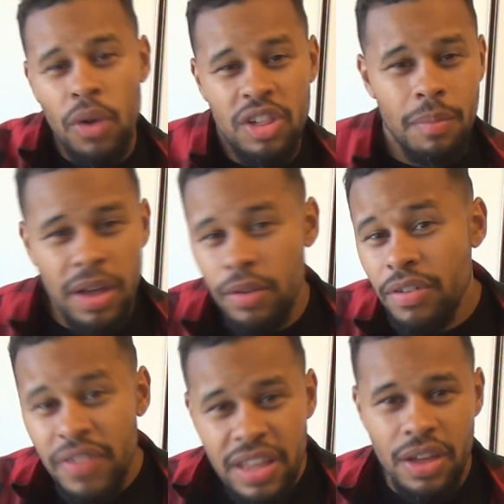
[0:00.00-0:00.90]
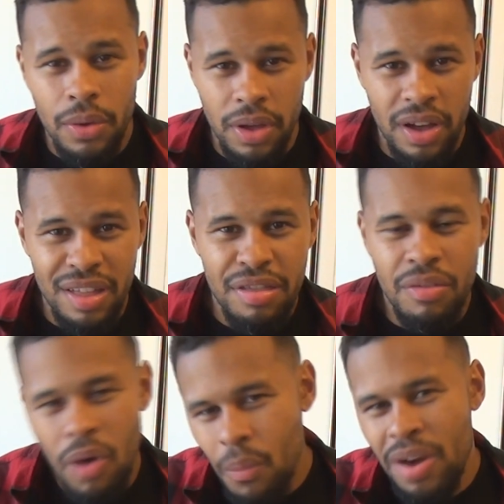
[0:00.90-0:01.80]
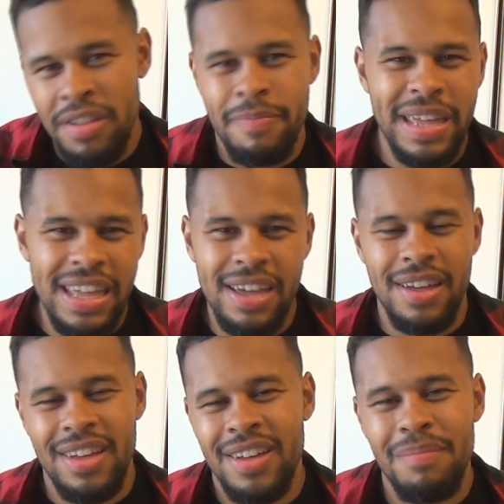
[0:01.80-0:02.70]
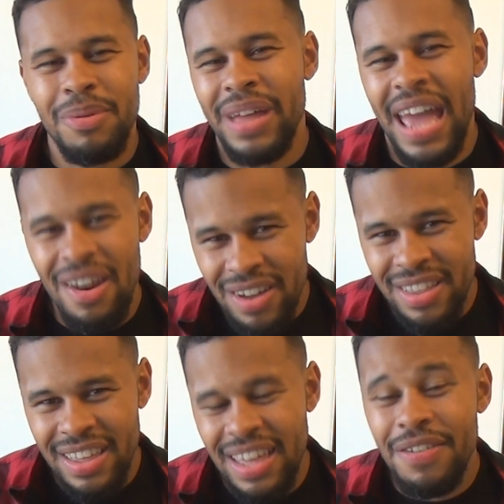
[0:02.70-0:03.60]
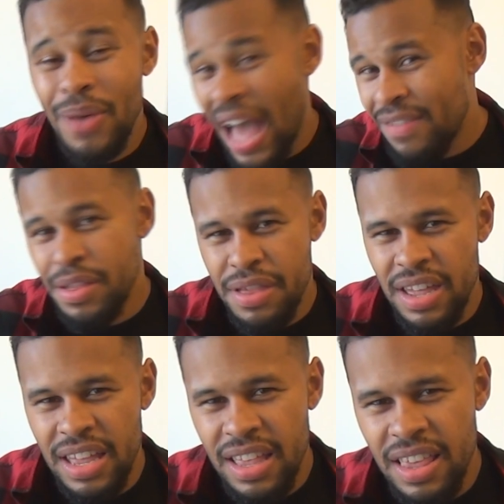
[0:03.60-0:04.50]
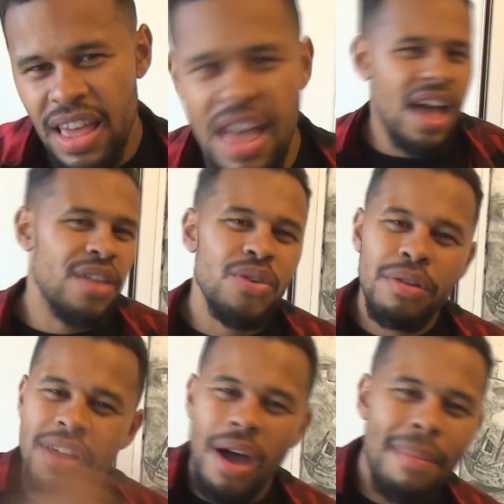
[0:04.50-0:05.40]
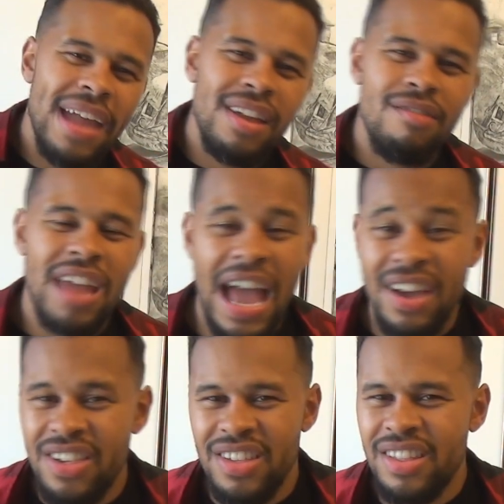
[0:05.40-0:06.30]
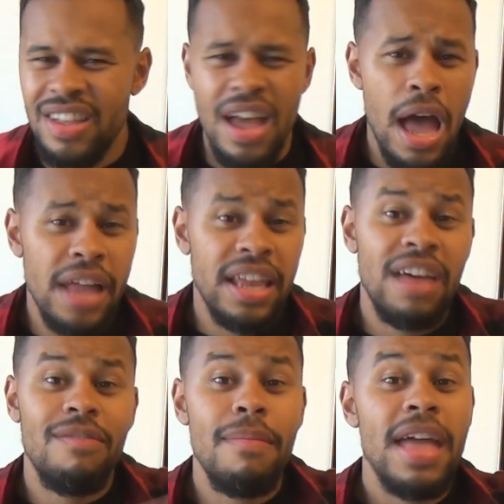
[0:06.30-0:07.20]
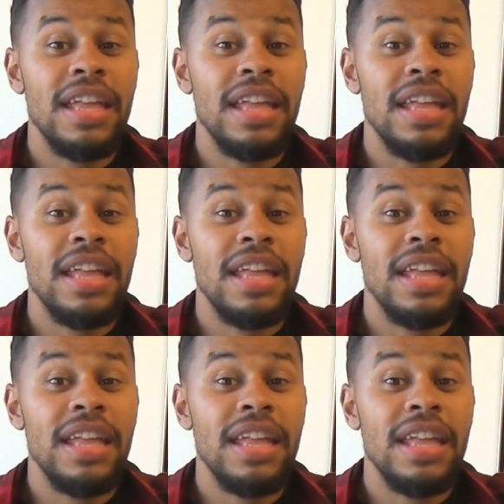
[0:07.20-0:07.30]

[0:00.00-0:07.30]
watch my other video guys, the one where I speak Bulgarian if you haven't seen it, and also I made a reaction, and I'll have